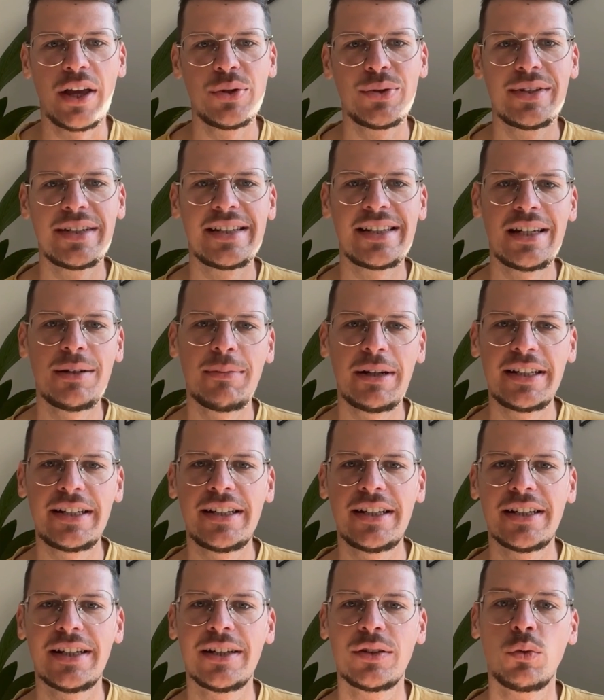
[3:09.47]
used the same
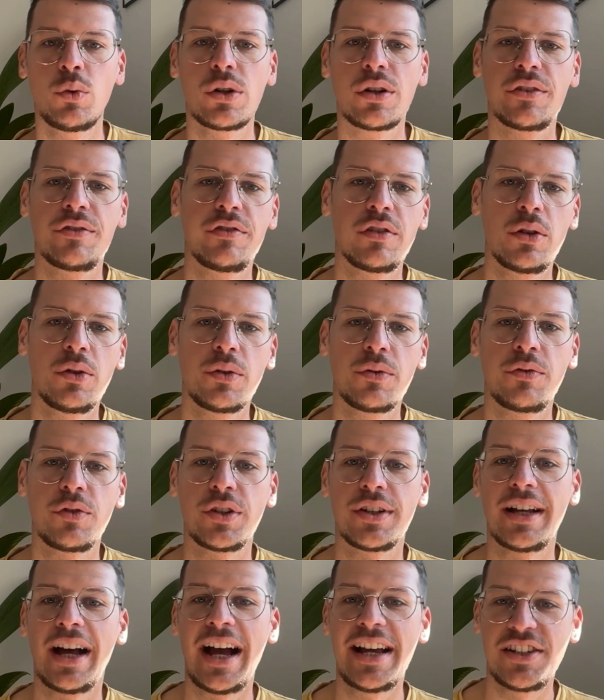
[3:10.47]
idea and workflow for
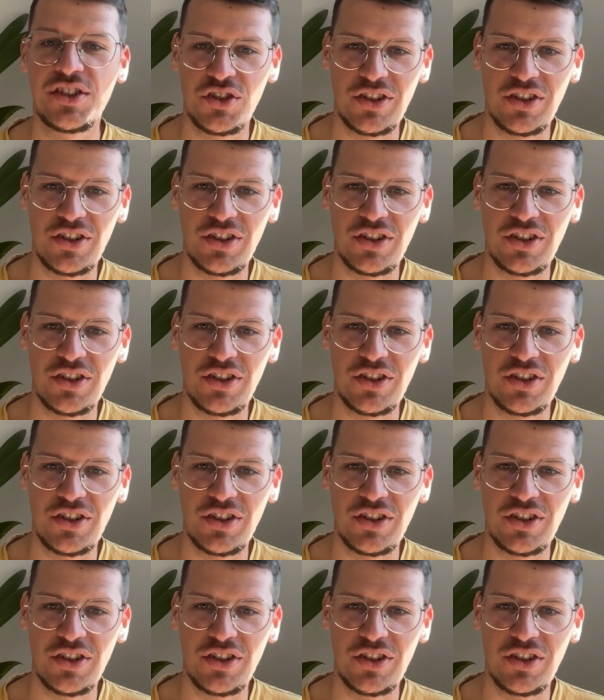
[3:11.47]
the ice